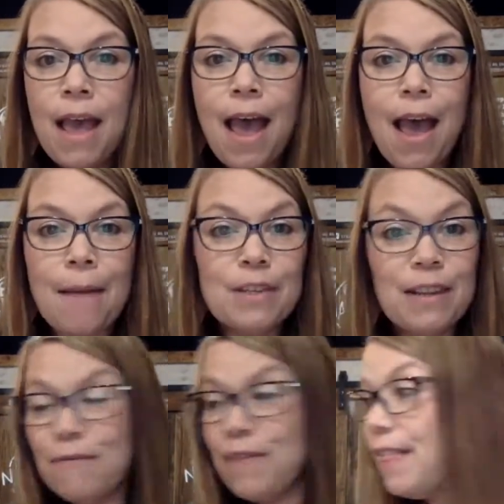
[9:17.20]

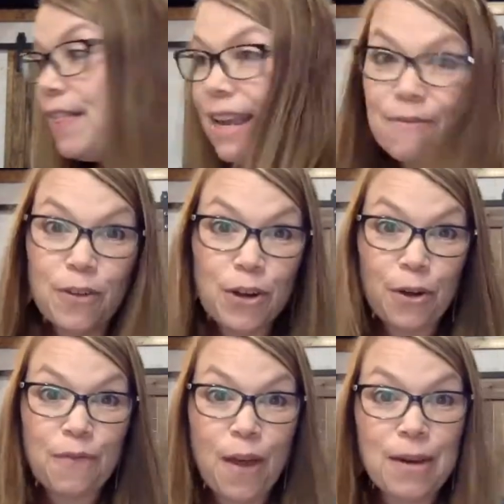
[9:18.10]
to fill in for
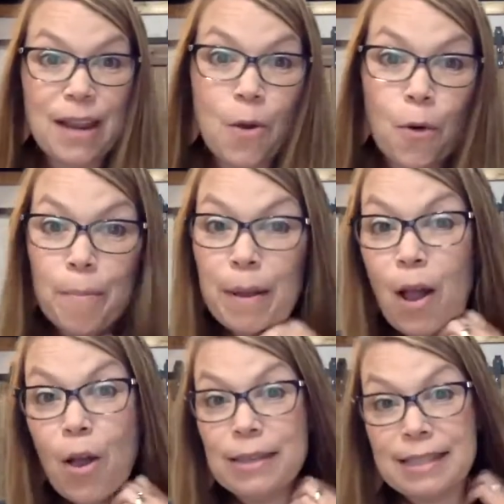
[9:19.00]
your fall decor,
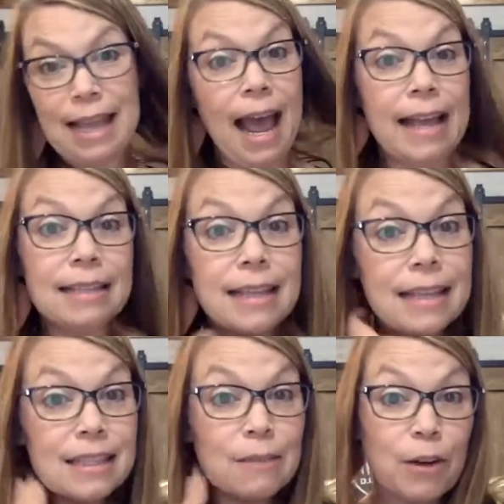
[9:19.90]
because guys,
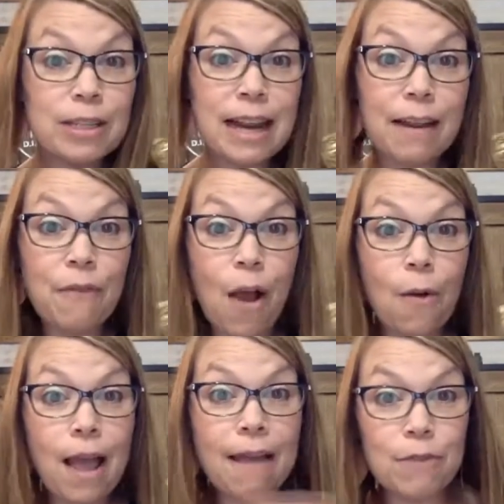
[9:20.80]
it's the first day of
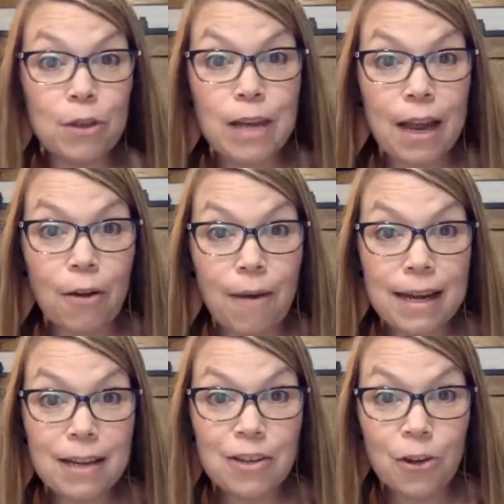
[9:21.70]
fall. Have you
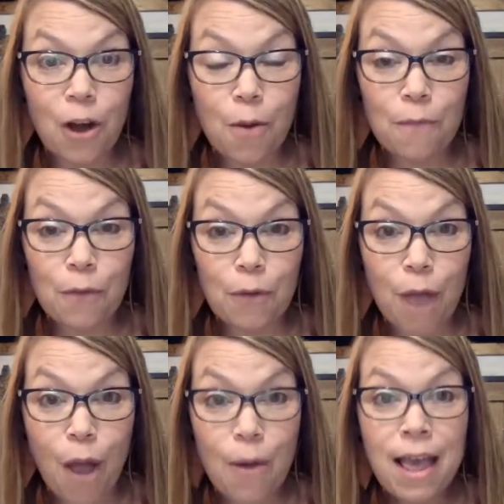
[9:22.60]
decorated your home for
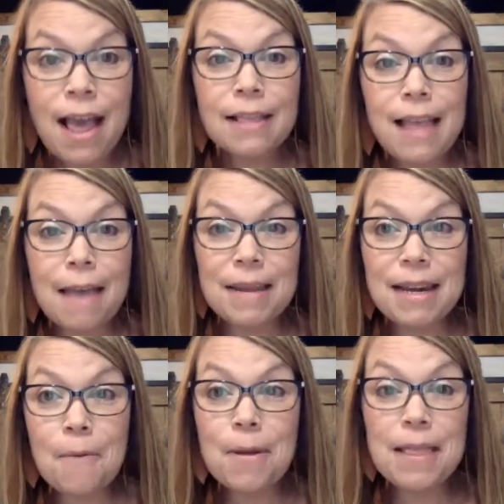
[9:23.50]
fall? Let me
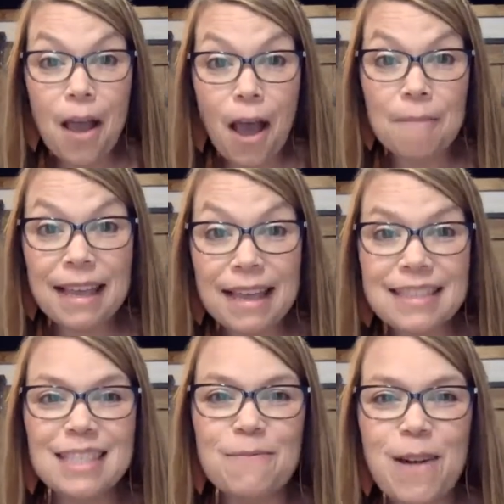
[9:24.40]
know in the
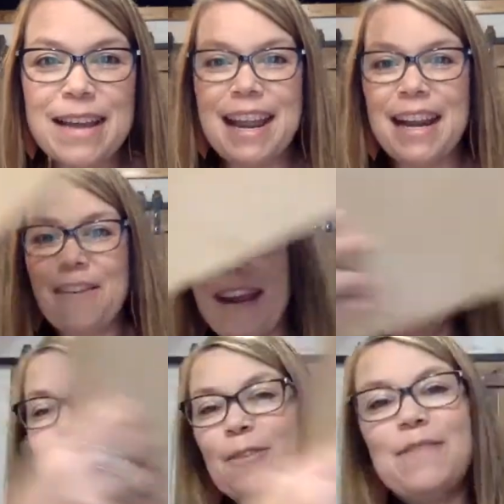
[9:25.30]
comments what
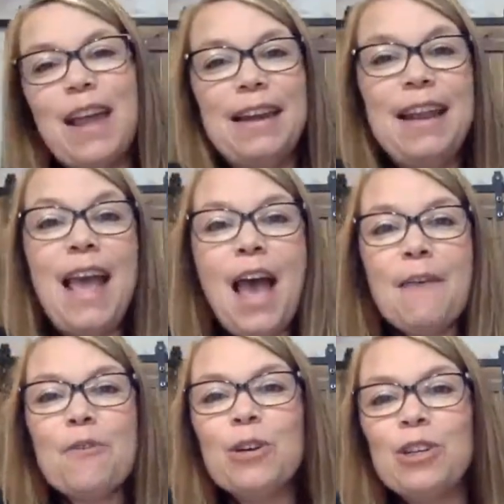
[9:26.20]
decorating you've done.
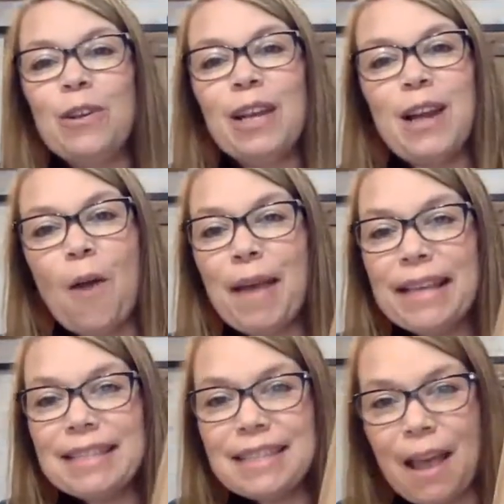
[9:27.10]
Of course, you can
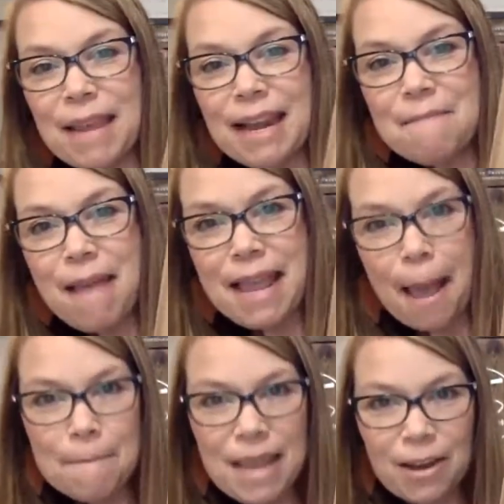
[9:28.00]
always come in and make
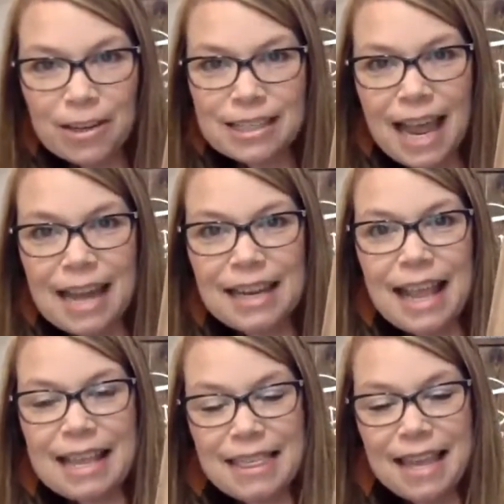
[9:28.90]
a bigger sign
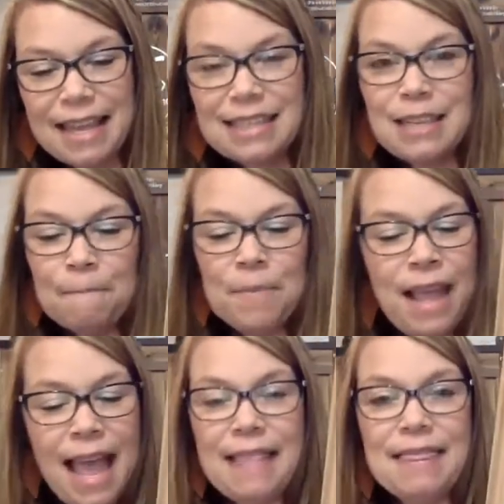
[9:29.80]
like this,
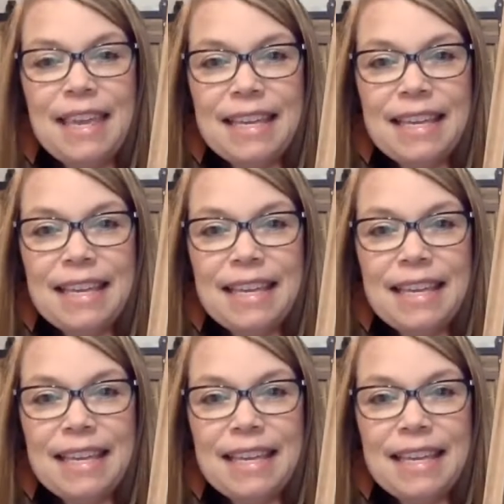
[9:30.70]
and these